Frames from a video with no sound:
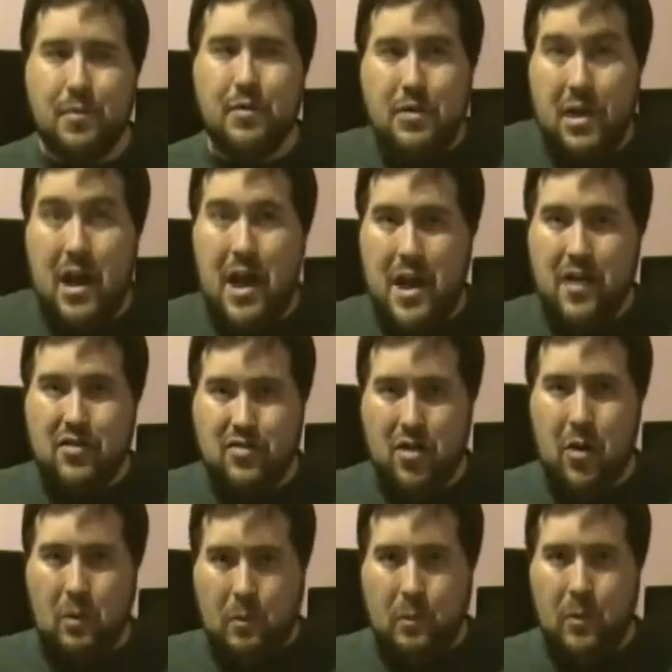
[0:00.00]
playing
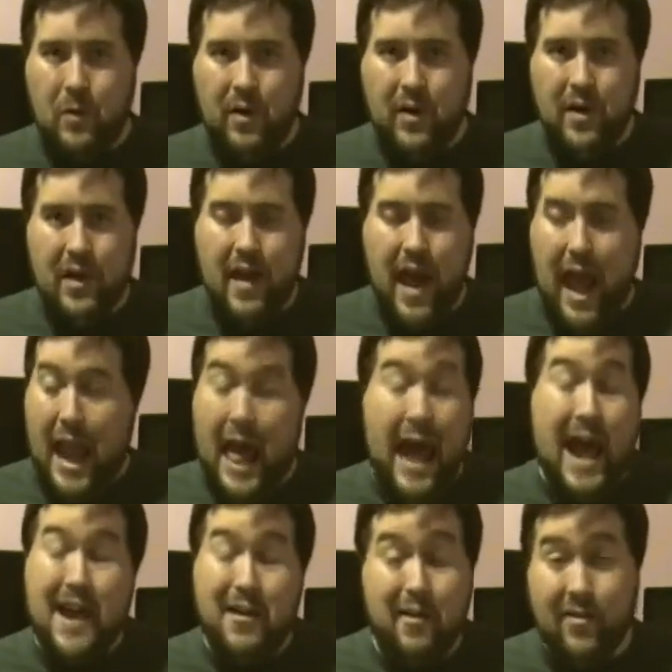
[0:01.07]
Star-Lord, and
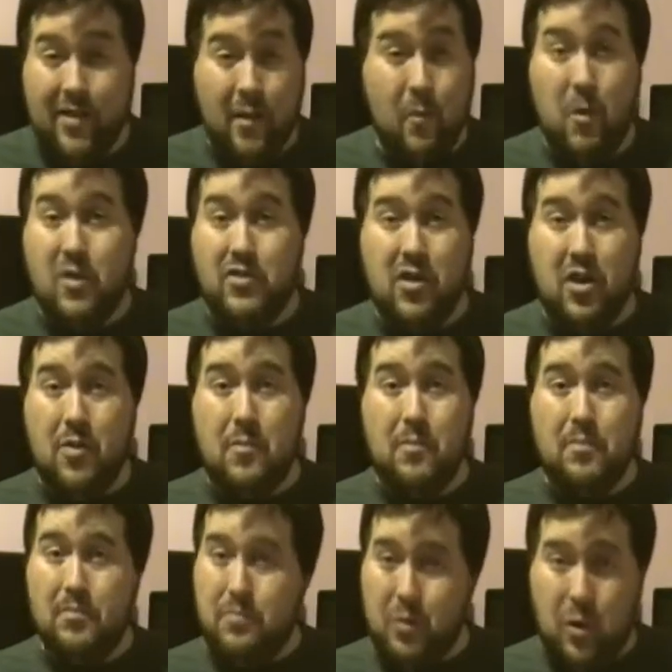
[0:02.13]
I had a great time watching
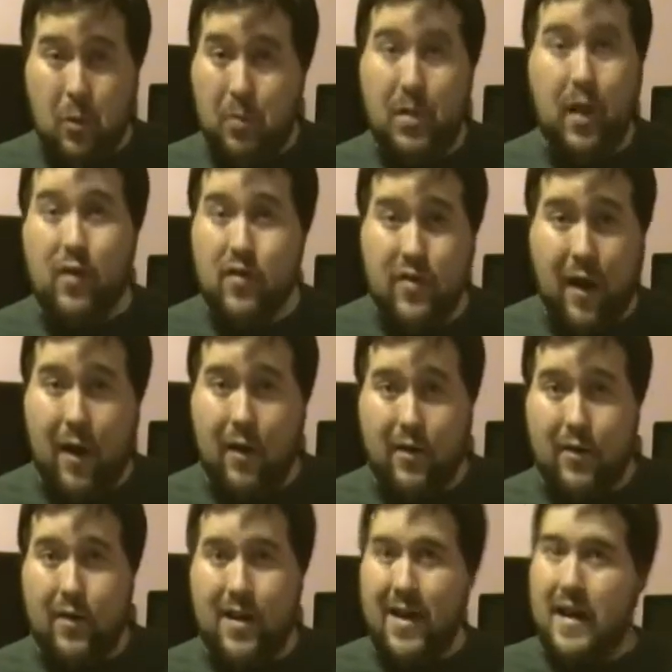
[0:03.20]
him, you know, play this
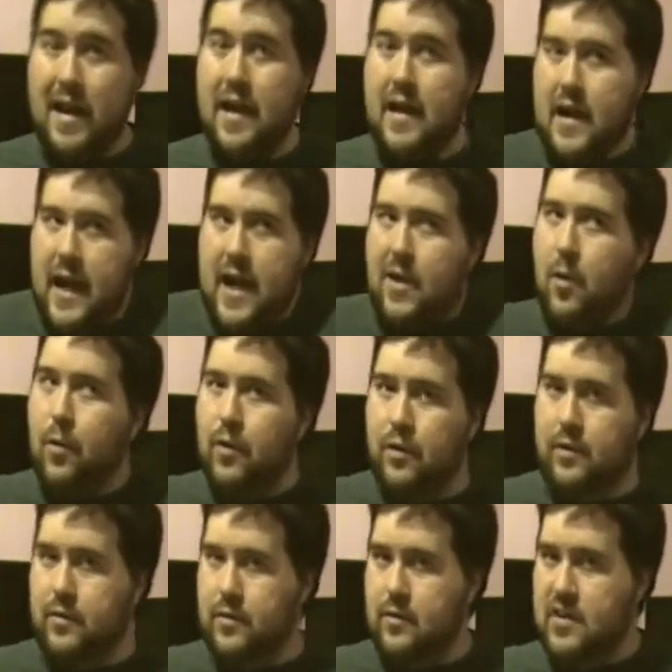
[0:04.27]
character. And again, I know
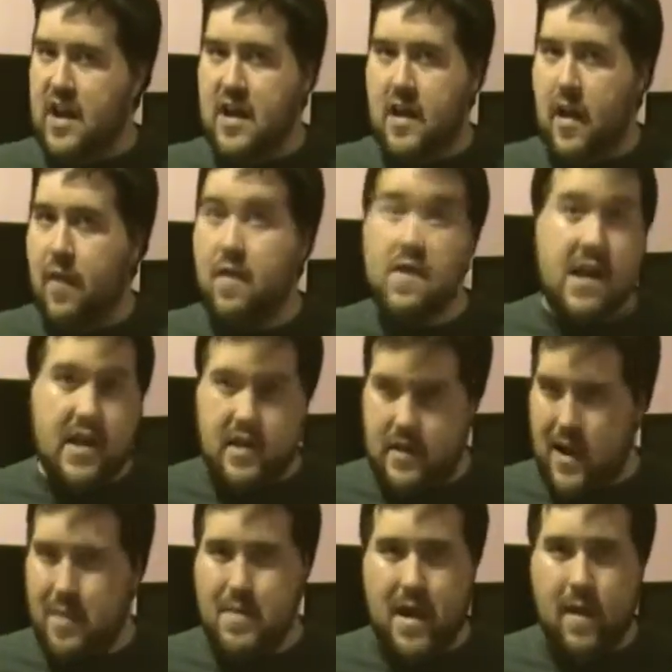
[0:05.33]
little to
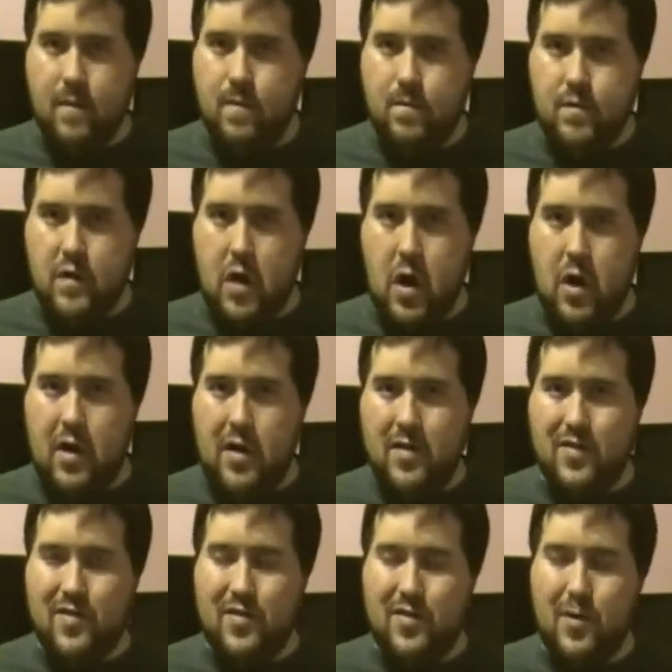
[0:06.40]
nothing about the
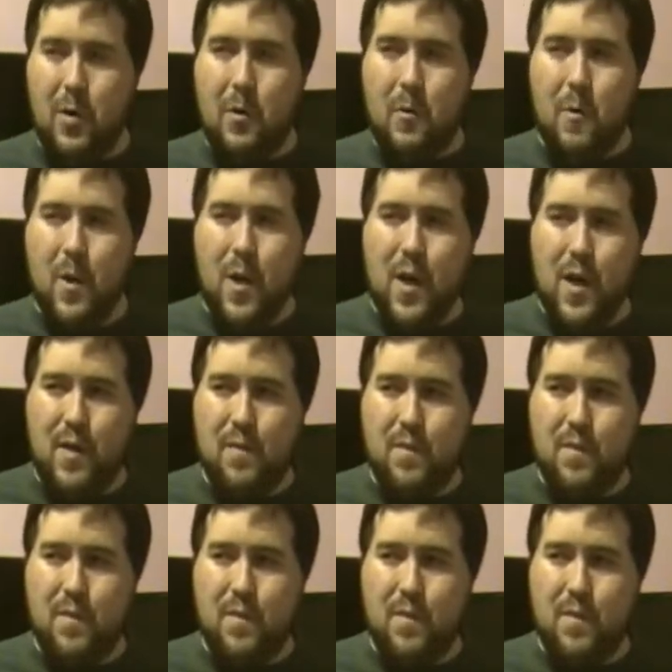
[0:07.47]
Guardians, so